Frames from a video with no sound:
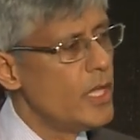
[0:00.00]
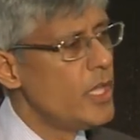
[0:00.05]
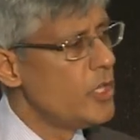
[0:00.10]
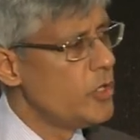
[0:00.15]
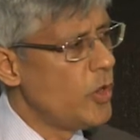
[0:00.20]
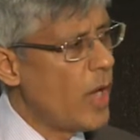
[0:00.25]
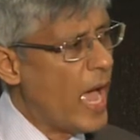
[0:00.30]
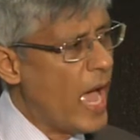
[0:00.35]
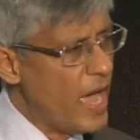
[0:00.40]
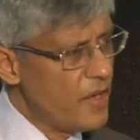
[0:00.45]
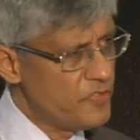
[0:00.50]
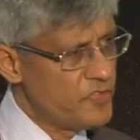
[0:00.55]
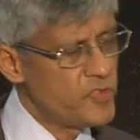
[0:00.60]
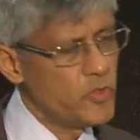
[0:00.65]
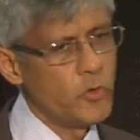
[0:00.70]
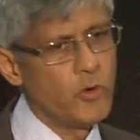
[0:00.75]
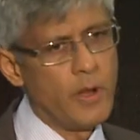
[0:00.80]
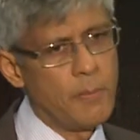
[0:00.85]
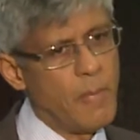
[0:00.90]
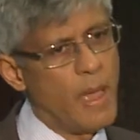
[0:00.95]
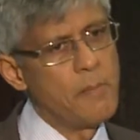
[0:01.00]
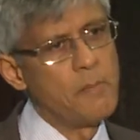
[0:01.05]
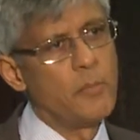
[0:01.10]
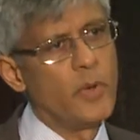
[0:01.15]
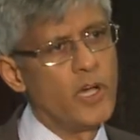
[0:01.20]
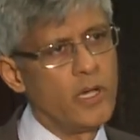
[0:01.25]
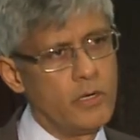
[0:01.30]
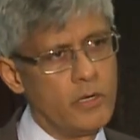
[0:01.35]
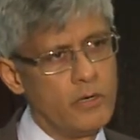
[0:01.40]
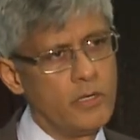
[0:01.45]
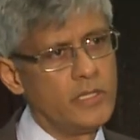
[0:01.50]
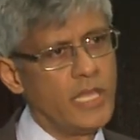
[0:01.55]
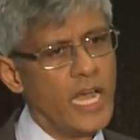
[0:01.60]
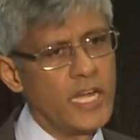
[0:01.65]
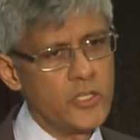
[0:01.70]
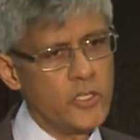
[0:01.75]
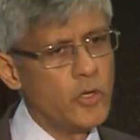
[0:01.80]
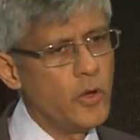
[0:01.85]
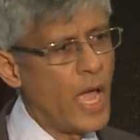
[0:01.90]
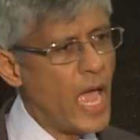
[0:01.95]
You have to remember
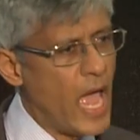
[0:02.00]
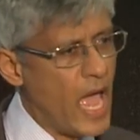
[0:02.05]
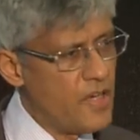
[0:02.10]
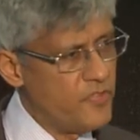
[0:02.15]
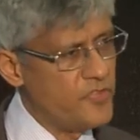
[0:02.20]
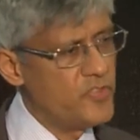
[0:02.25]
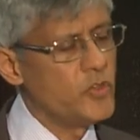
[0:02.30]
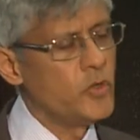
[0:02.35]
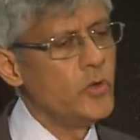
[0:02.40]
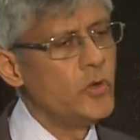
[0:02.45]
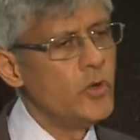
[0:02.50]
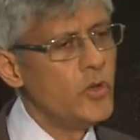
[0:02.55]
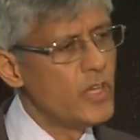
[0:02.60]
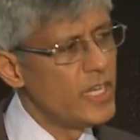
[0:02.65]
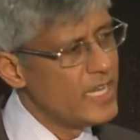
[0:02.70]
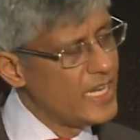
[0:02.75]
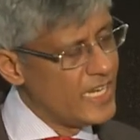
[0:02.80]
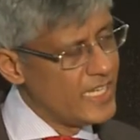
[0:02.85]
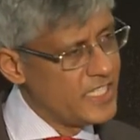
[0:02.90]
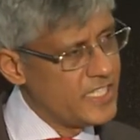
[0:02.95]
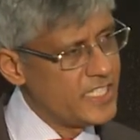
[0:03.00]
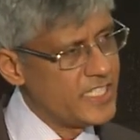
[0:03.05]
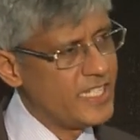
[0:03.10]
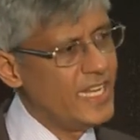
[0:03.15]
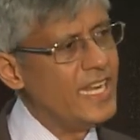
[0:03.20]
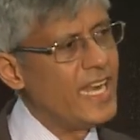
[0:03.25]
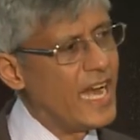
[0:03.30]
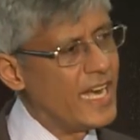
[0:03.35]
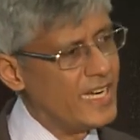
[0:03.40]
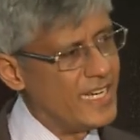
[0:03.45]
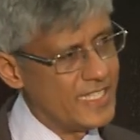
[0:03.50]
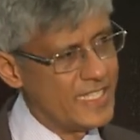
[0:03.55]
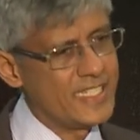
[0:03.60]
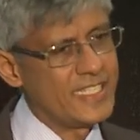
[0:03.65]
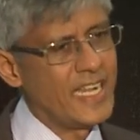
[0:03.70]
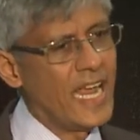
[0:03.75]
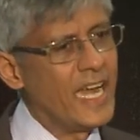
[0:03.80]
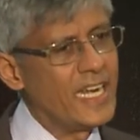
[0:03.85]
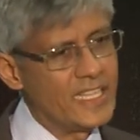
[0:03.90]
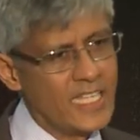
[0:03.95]
that you have to still
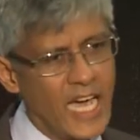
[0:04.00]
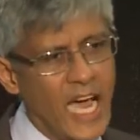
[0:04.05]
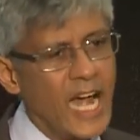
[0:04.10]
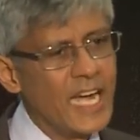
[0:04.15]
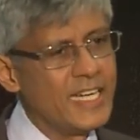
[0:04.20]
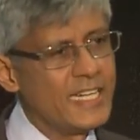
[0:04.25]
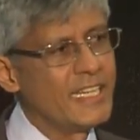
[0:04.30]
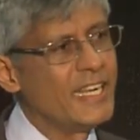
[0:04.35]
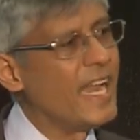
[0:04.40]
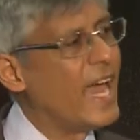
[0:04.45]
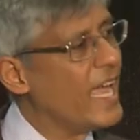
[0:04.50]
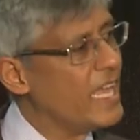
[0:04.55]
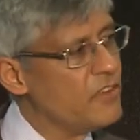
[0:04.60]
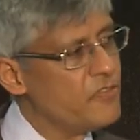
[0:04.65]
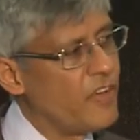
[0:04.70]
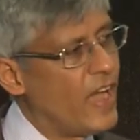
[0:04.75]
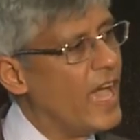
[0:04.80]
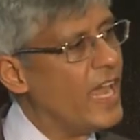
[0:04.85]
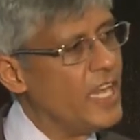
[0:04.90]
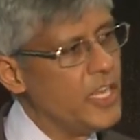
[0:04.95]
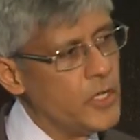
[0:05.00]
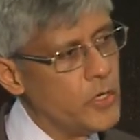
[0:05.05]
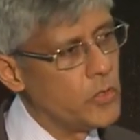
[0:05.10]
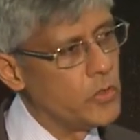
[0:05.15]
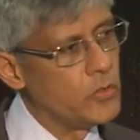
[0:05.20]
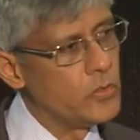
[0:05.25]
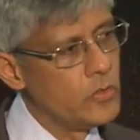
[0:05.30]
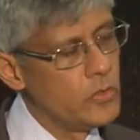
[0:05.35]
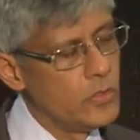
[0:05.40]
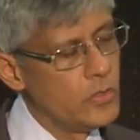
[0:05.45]
understand the underlying value